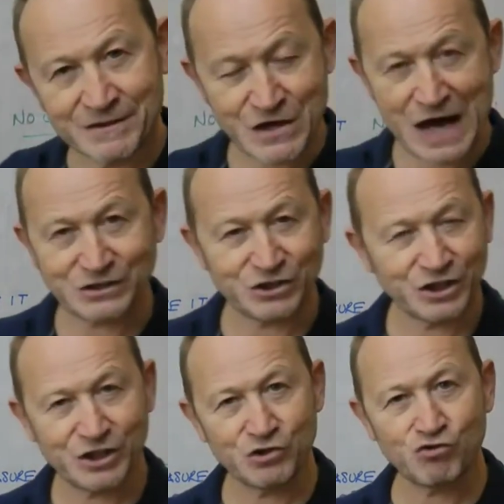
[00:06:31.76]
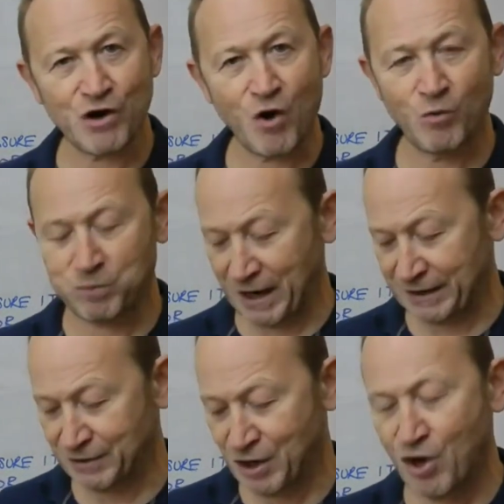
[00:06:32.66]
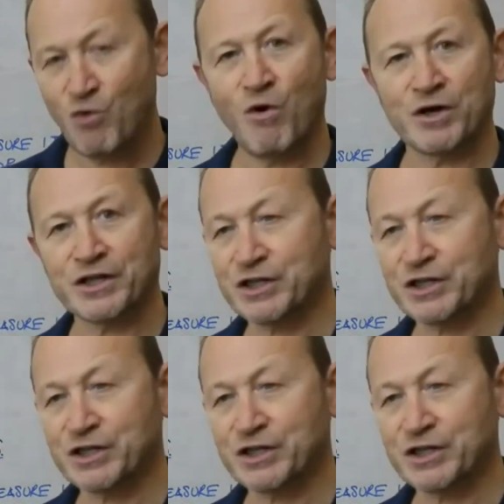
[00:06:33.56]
That's a control plan. What a